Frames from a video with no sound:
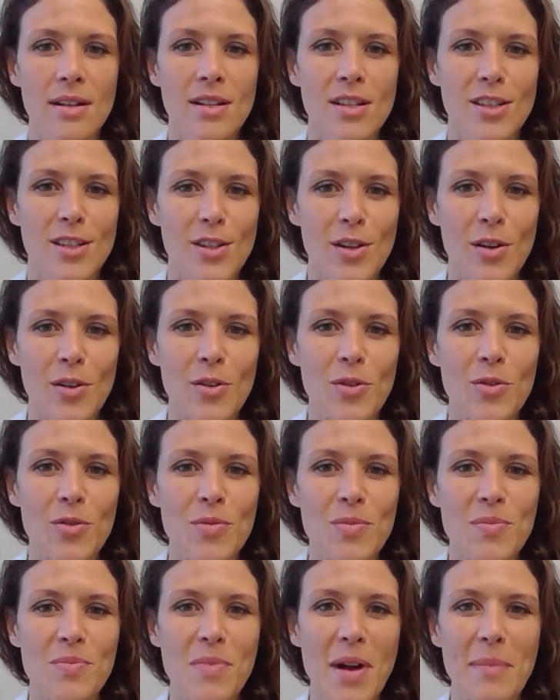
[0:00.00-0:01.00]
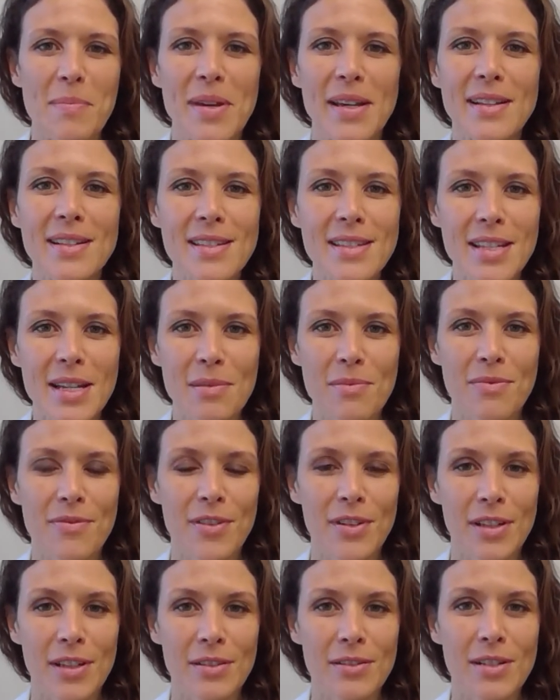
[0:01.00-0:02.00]
So my biggest tip for
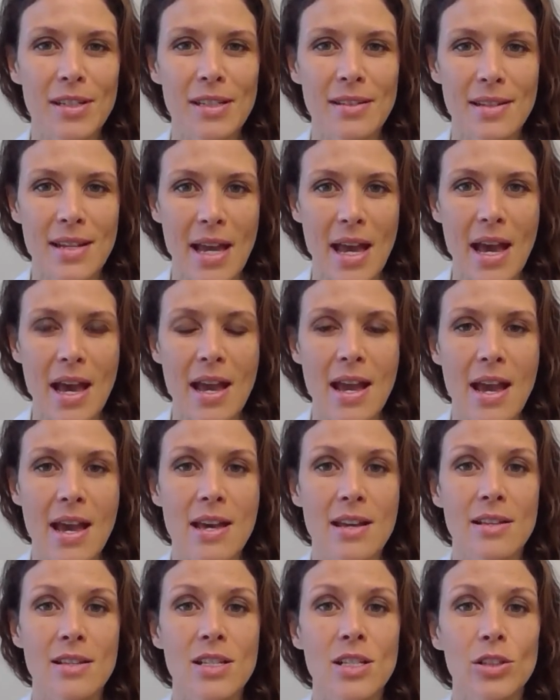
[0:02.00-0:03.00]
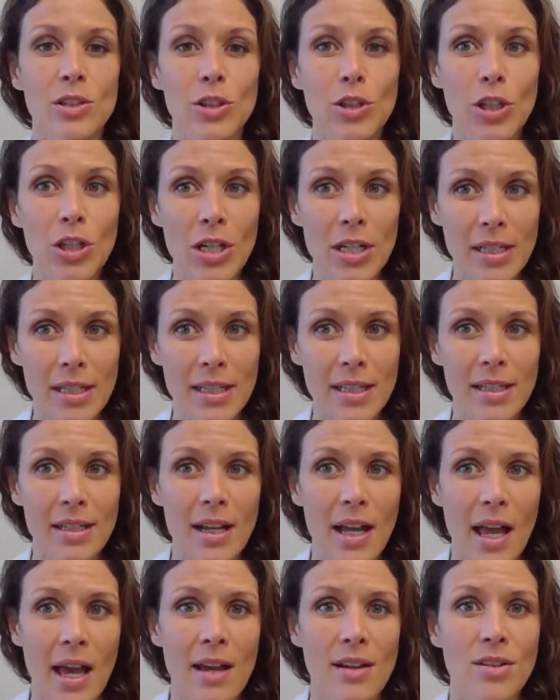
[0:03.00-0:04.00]
you today is look
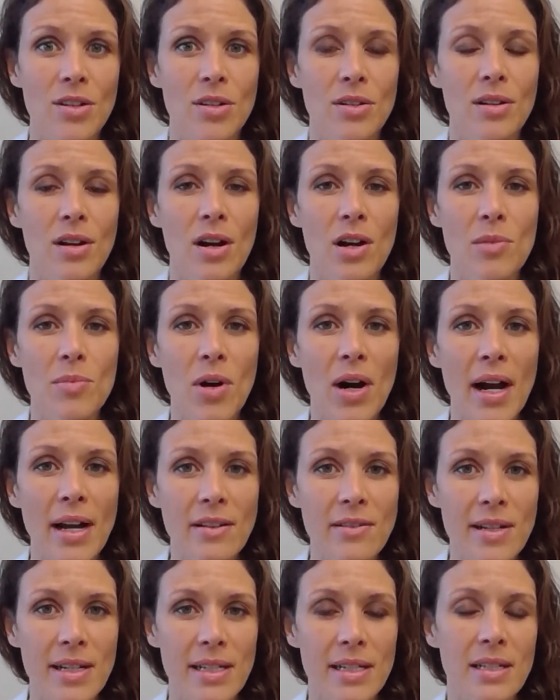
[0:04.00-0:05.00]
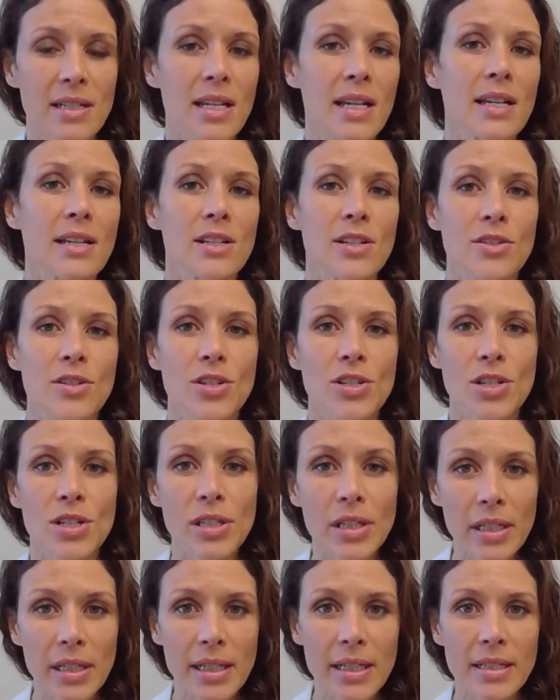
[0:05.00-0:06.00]
at your carbohydrate intake, your
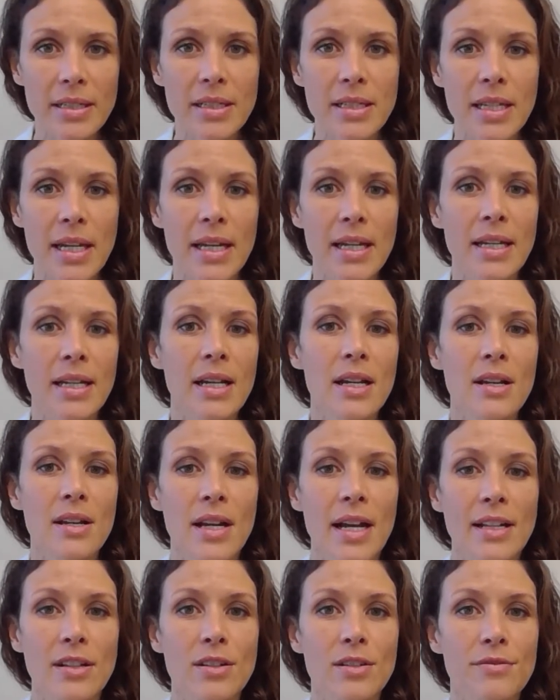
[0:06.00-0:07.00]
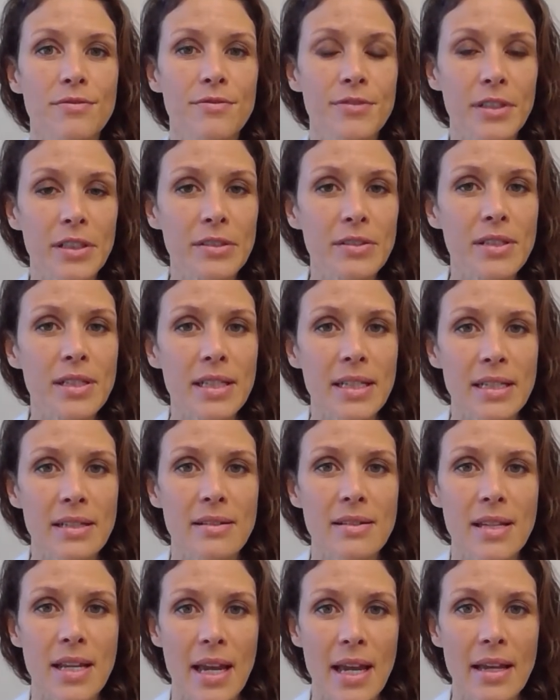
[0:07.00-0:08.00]
sugar intake, and your fruit
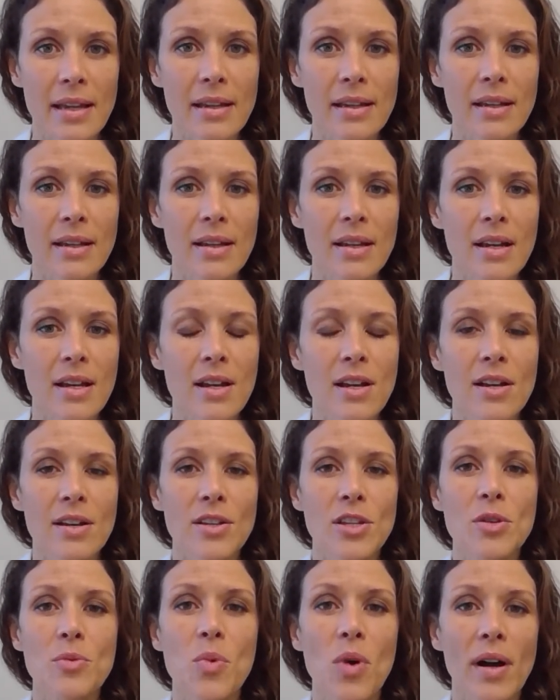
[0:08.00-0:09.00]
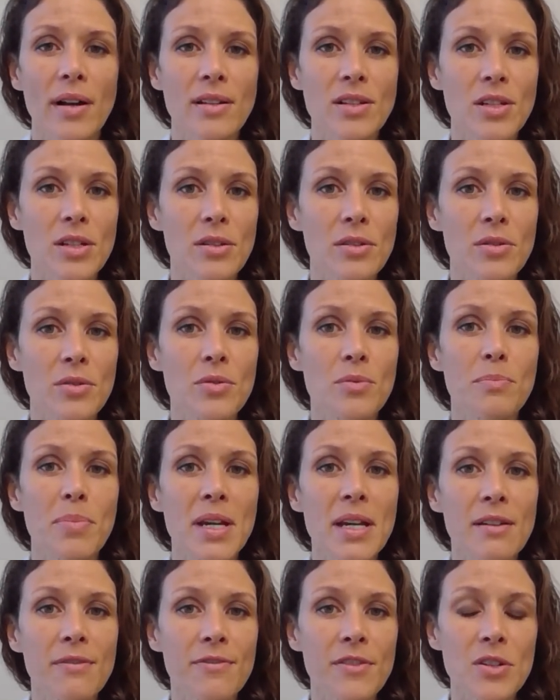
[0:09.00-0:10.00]
intake. You want to
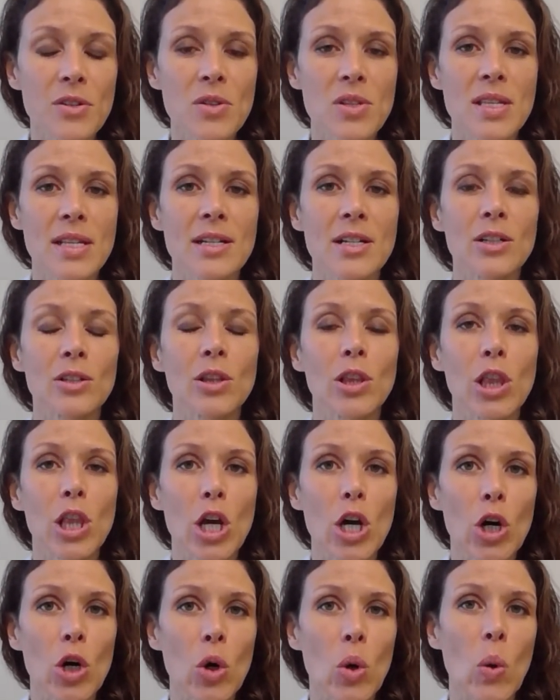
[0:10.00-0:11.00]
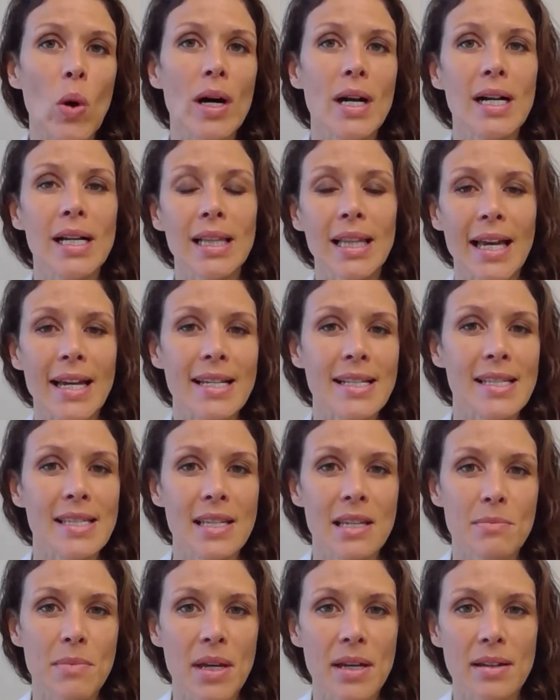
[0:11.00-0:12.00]
pick foods that are low
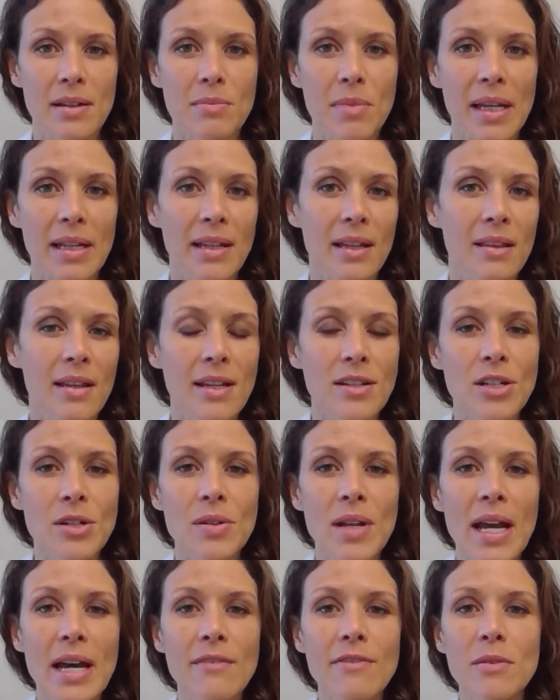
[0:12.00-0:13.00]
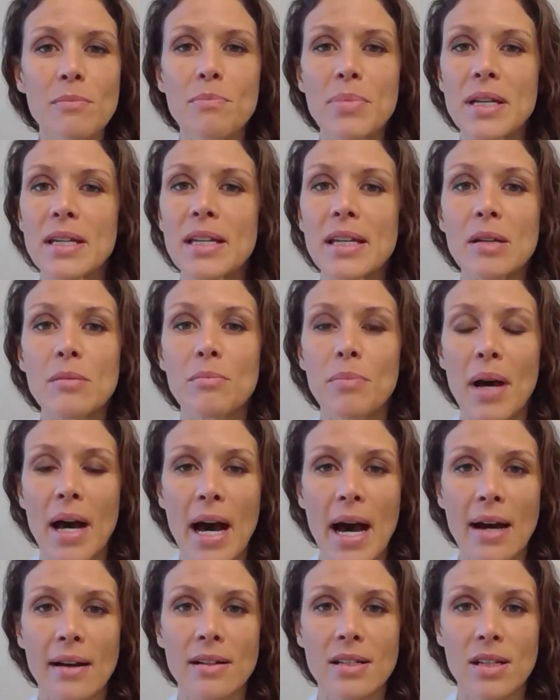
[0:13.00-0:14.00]
glycemic, meaning they don't have a big
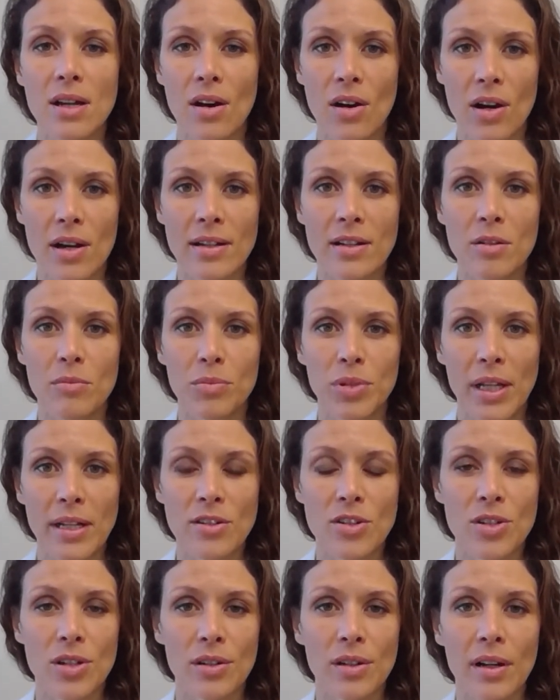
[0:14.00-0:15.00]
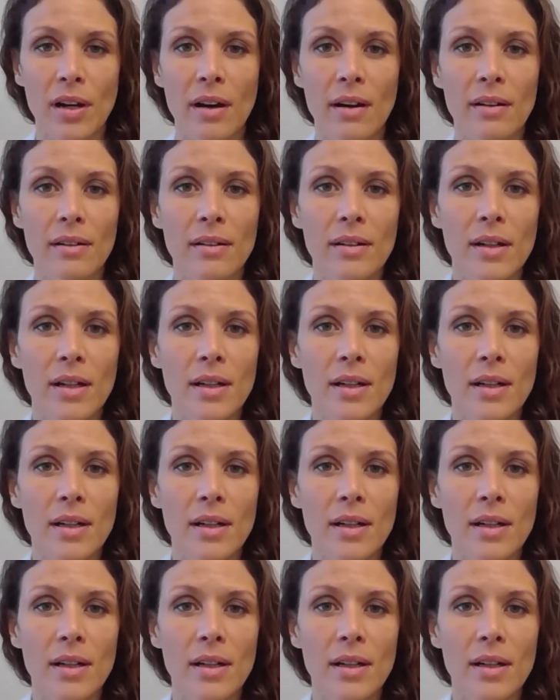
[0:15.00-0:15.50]
impact on blood sugar.